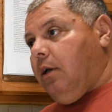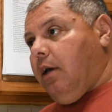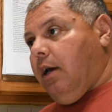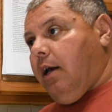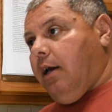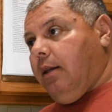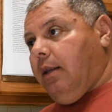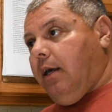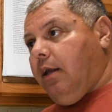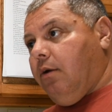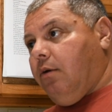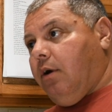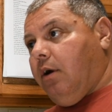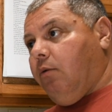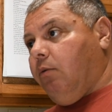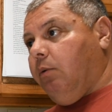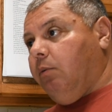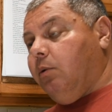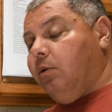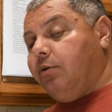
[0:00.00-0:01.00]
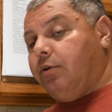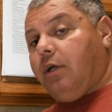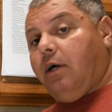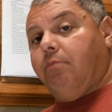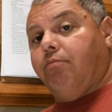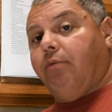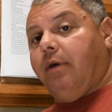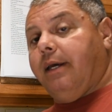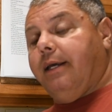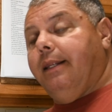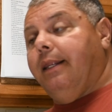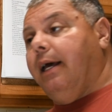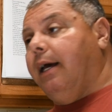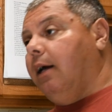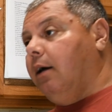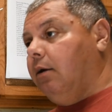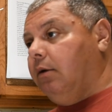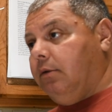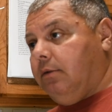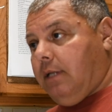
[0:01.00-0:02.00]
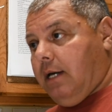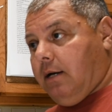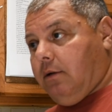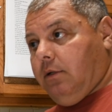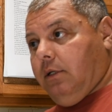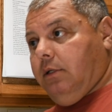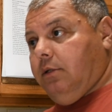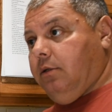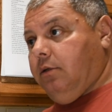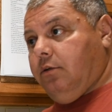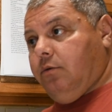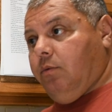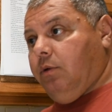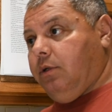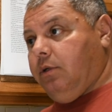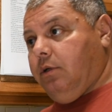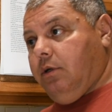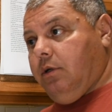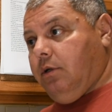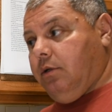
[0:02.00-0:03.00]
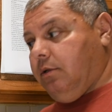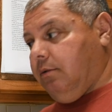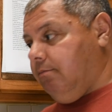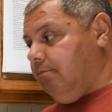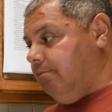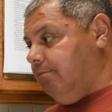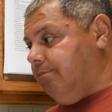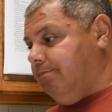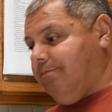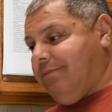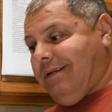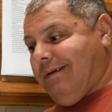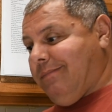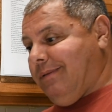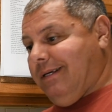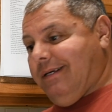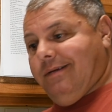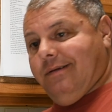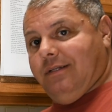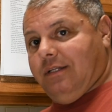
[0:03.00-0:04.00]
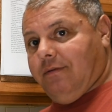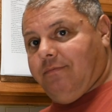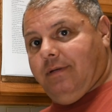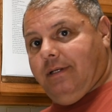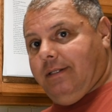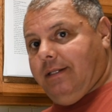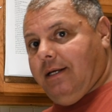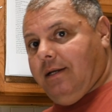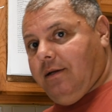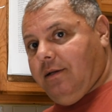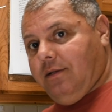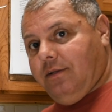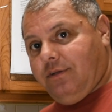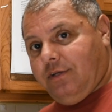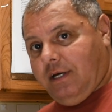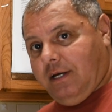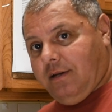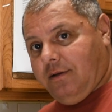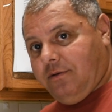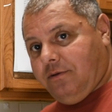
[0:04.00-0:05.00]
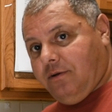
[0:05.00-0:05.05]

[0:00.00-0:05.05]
And later on, we will start breaking down outlets and switches and plumbing and stuff like that on the channel.